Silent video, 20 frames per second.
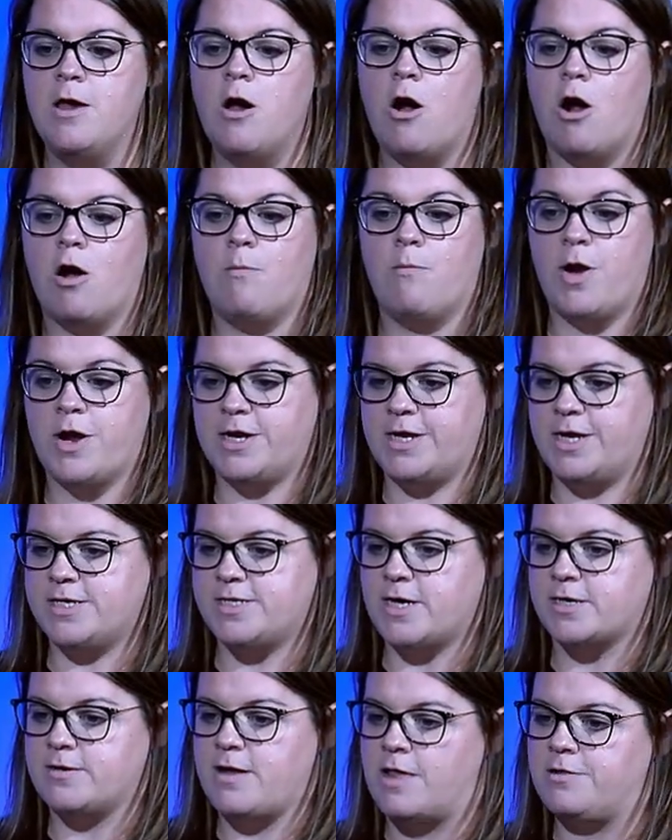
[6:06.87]
our marketing
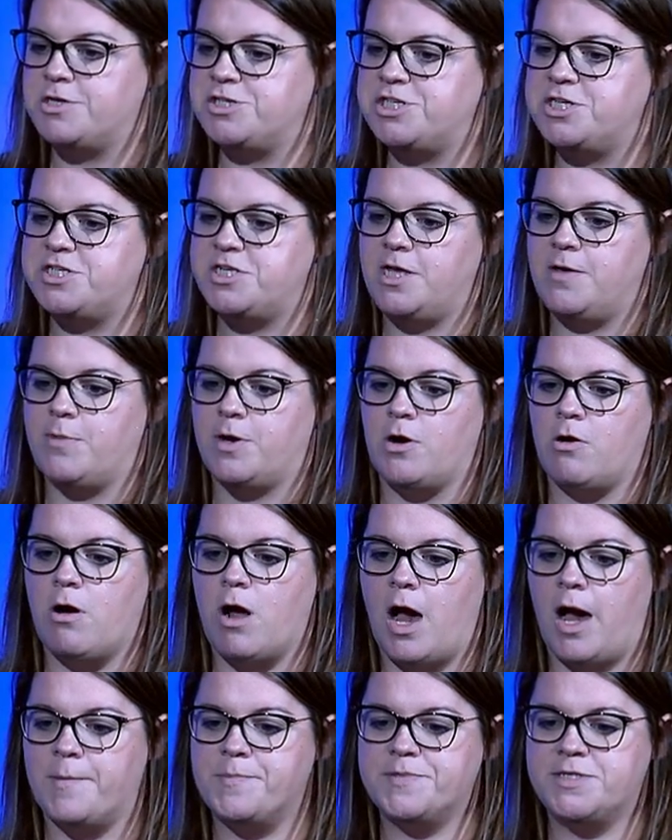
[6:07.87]
technology team, and our
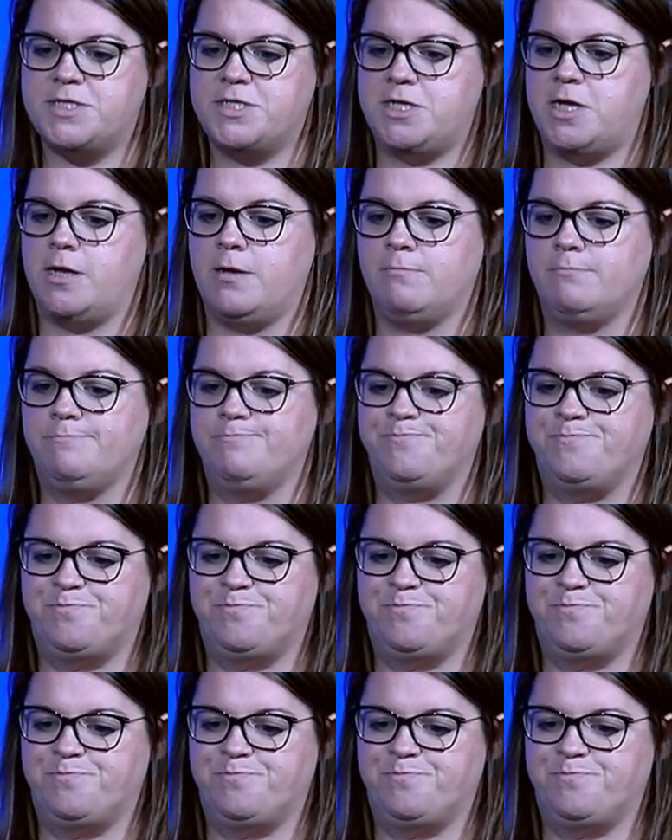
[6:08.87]
ops team.